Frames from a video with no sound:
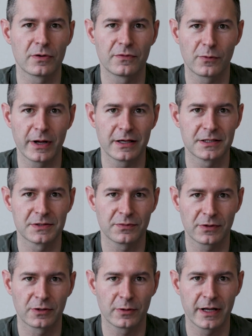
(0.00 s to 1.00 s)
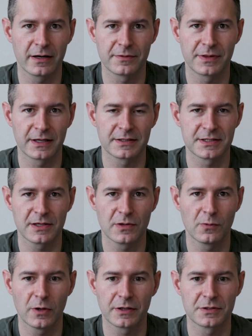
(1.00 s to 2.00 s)
of ways for creative things that
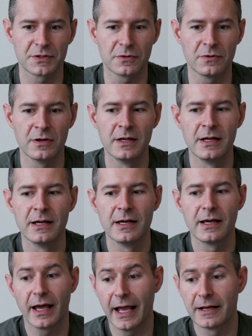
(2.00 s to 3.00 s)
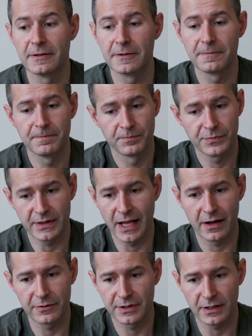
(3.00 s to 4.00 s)
you want to do. And
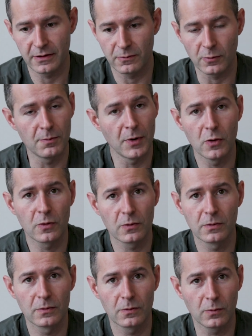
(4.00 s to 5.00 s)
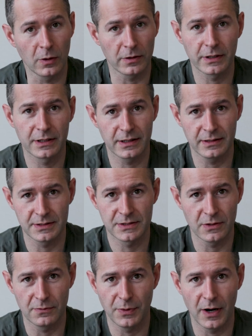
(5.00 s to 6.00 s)
now that remote work is
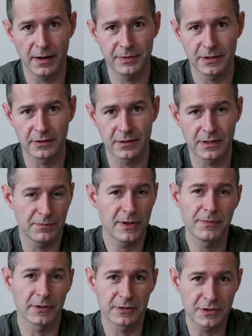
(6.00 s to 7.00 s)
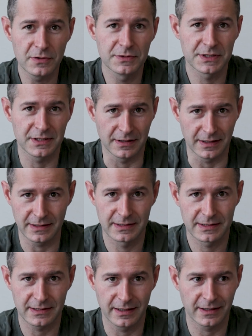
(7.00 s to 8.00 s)
so popular that people are used to
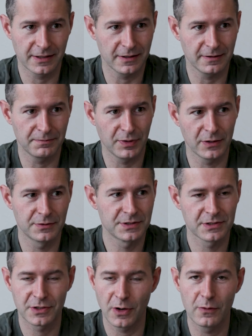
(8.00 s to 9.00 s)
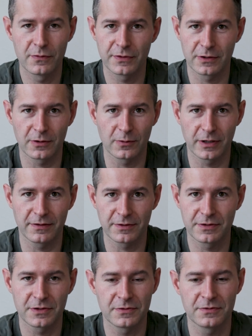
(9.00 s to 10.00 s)
this, like post-COVID or
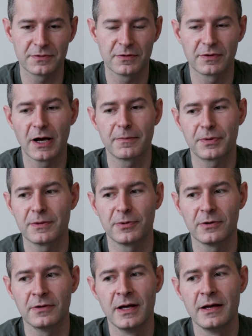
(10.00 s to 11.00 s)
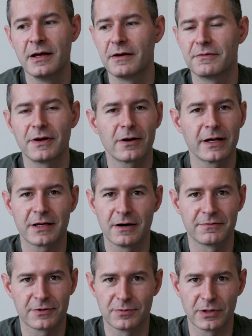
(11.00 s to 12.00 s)
whatever, you've got people very
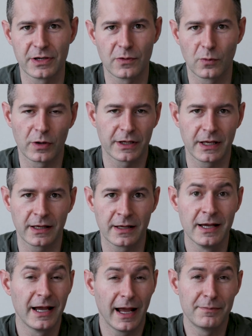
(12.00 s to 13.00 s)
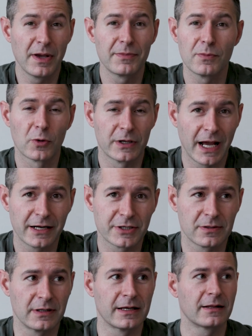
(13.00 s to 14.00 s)
comfortably working and maybe more
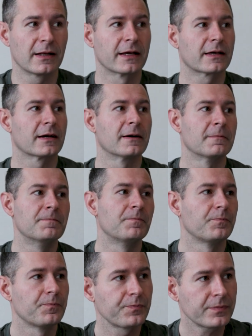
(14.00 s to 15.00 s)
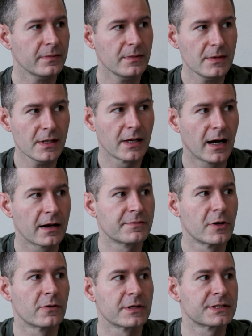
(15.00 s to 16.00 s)
naturally. Like
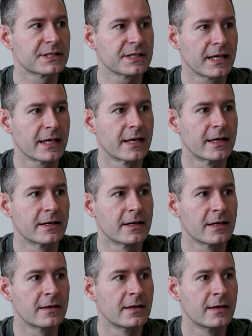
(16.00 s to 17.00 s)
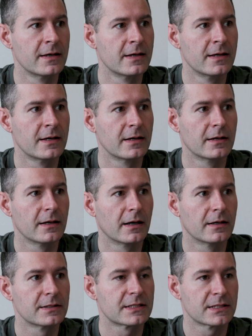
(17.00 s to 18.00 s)
I've noticed in
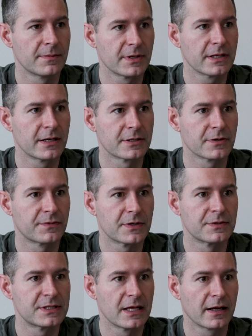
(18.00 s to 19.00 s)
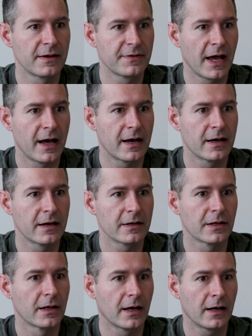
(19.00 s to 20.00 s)
some of the interviews that I've
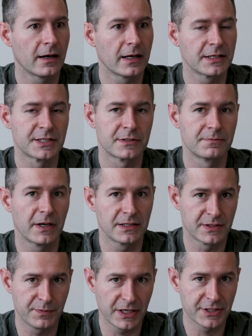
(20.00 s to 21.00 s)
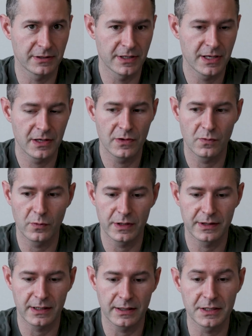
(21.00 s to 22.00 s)
had, especially
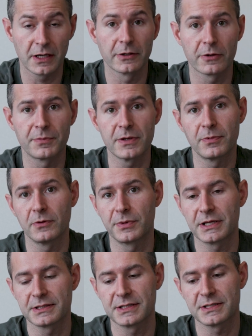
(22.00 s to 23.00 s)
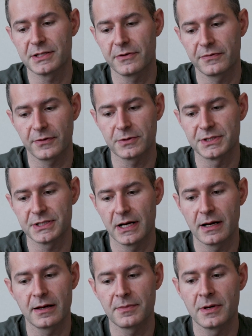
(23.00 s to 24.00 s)
with younger people because it's their first
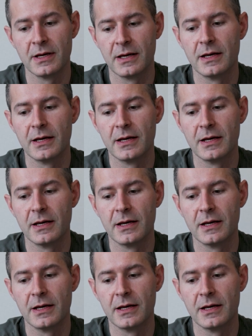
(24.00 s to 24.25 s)
time